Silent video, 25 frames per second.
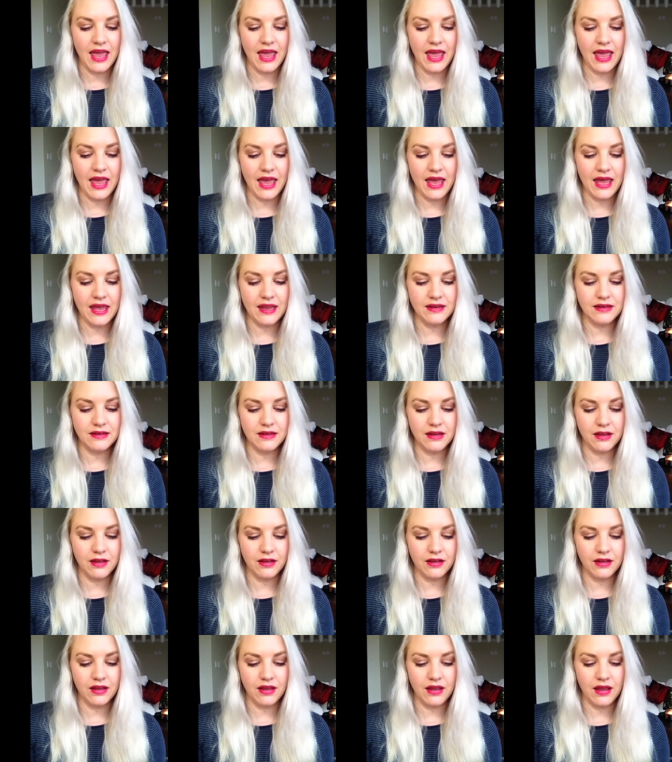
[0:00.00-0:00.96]
And
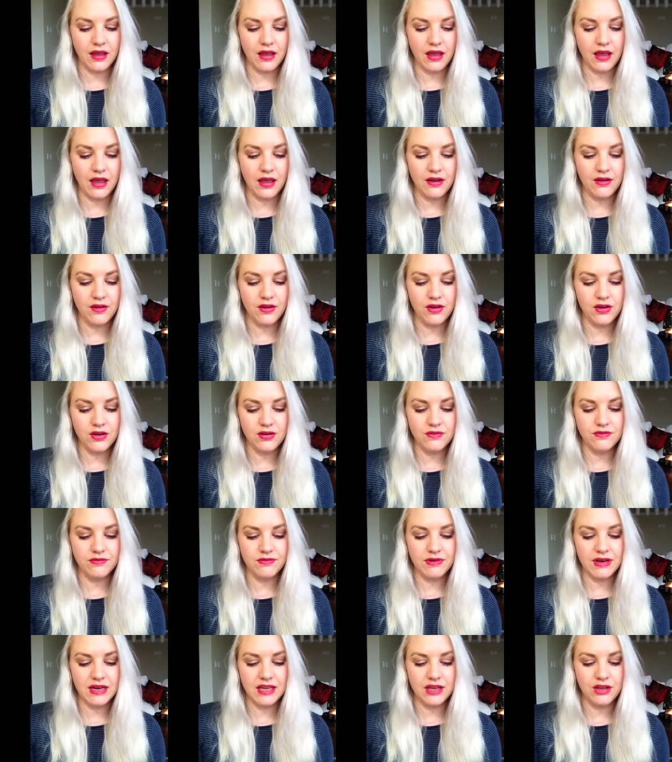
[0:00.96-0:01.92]
I heard
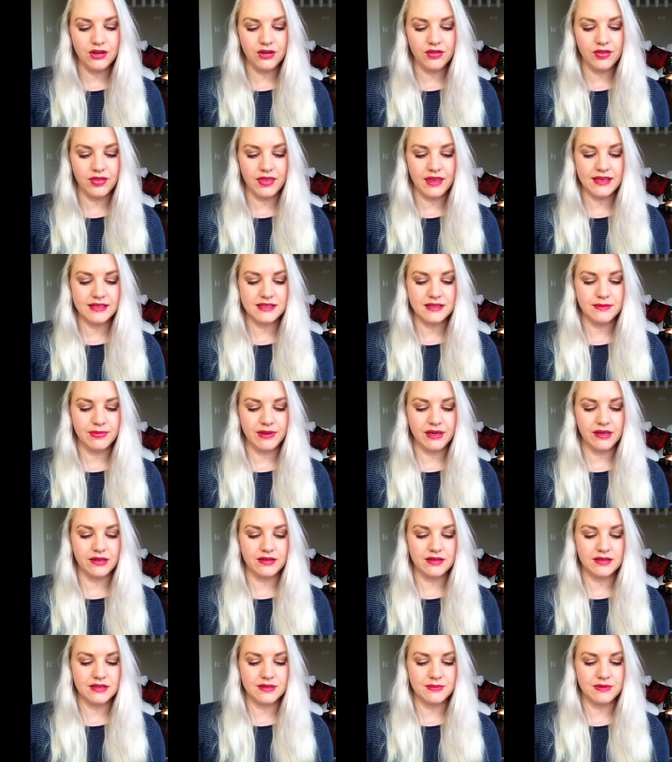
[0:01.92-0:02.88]
really good things
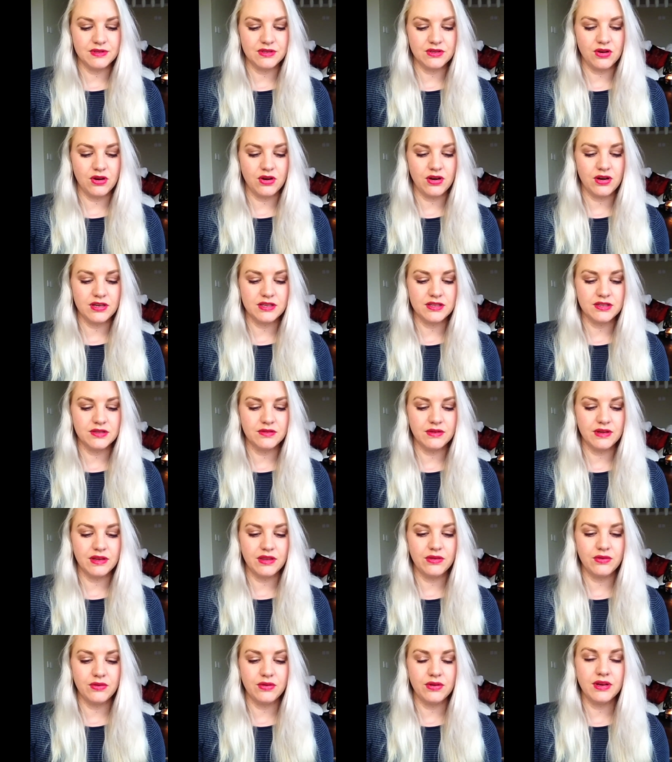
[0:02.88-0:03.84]
about this mascara, so I
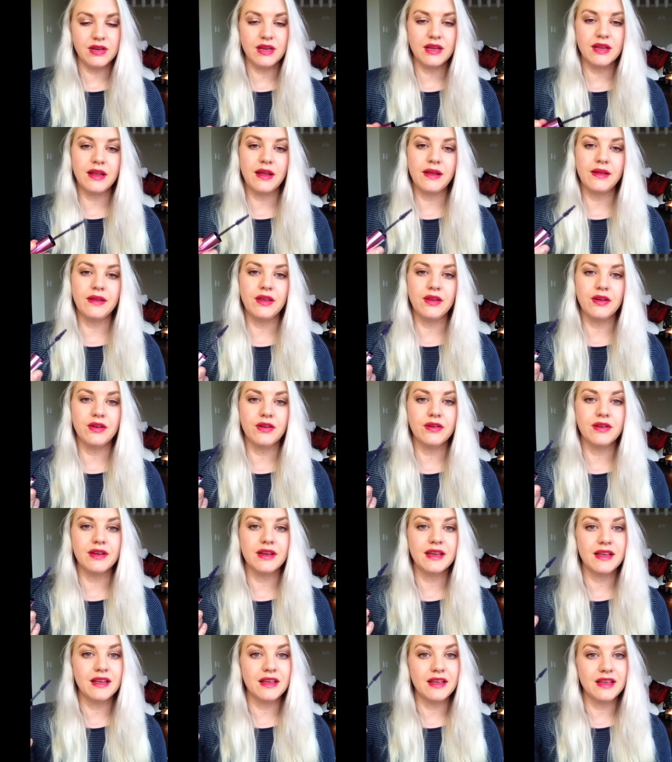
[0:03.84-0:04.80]
thought, you know,
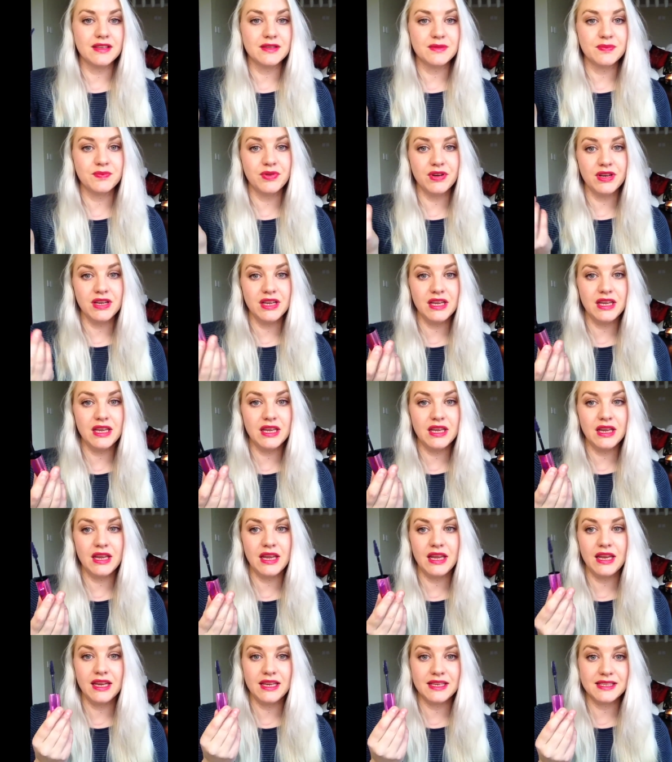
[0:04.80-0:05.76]
it's
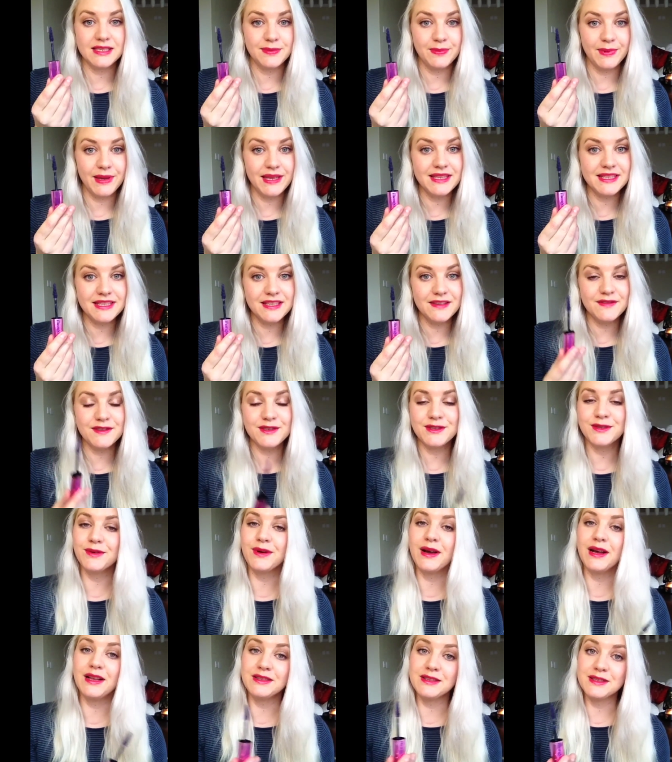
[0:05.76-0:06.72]
pretty inexpensive,
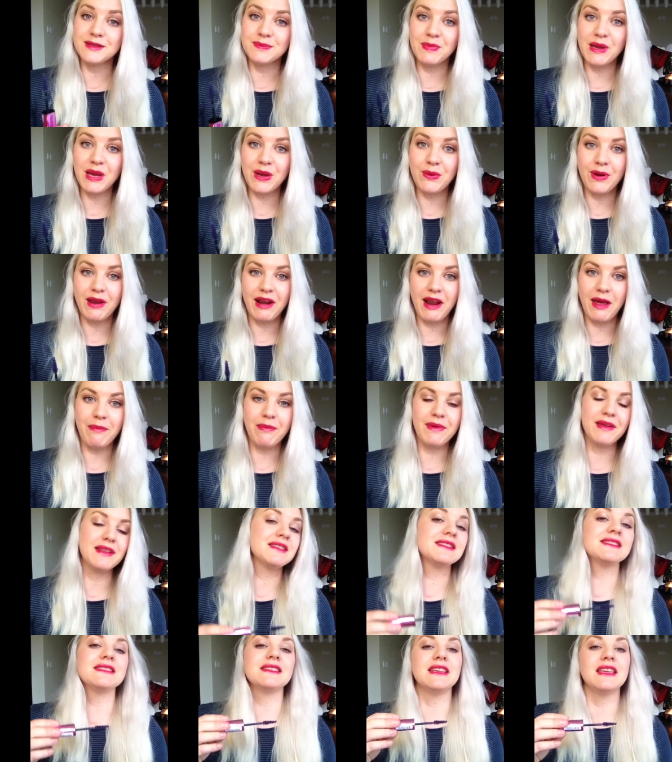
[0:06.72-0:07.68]
so I'll just pick one up
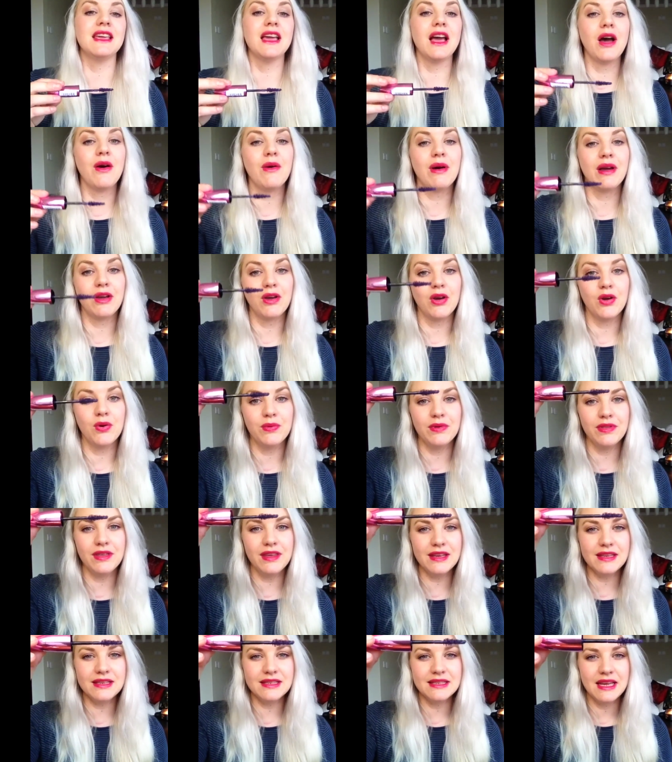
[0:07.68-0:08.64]
and see how I go with
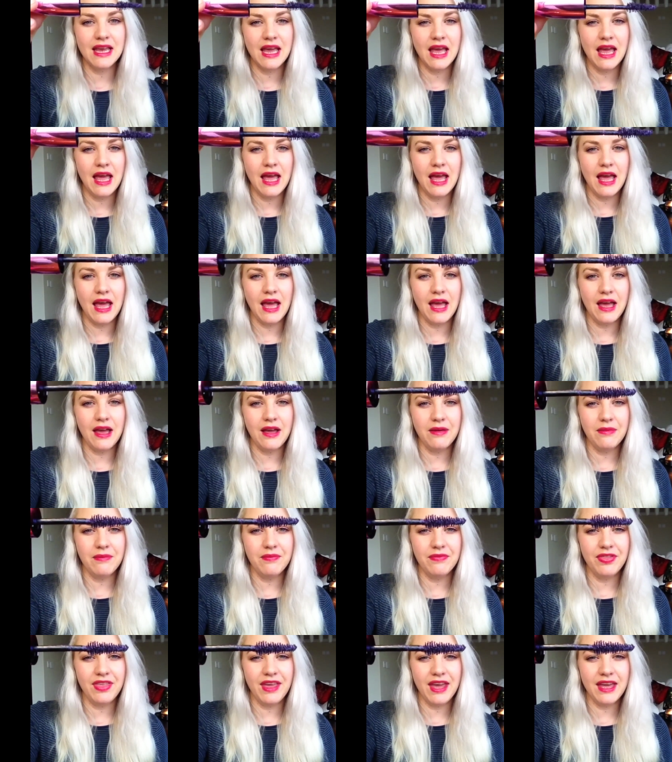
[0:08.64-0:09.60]
it.
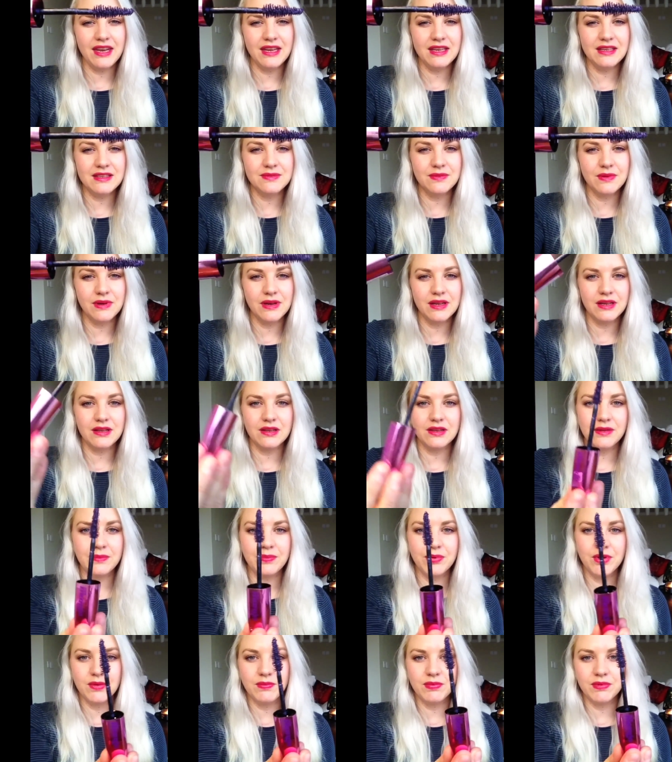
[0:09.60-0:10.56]
That is what
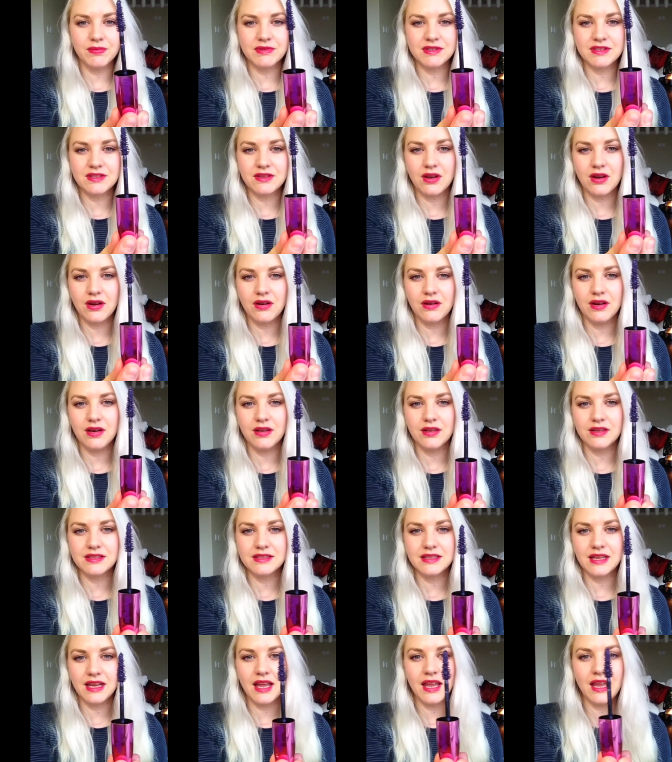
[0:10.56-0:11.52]
the purple mascara
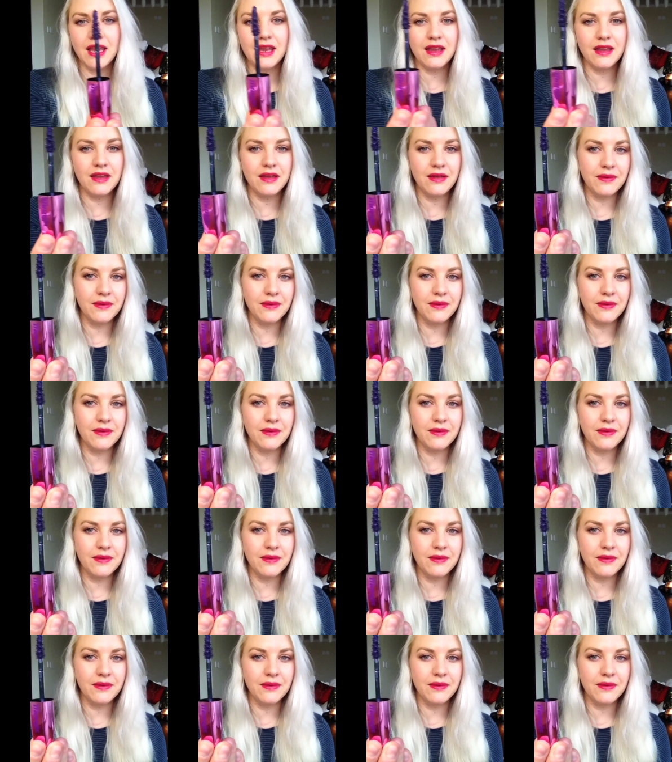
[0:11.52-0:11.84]
looks like.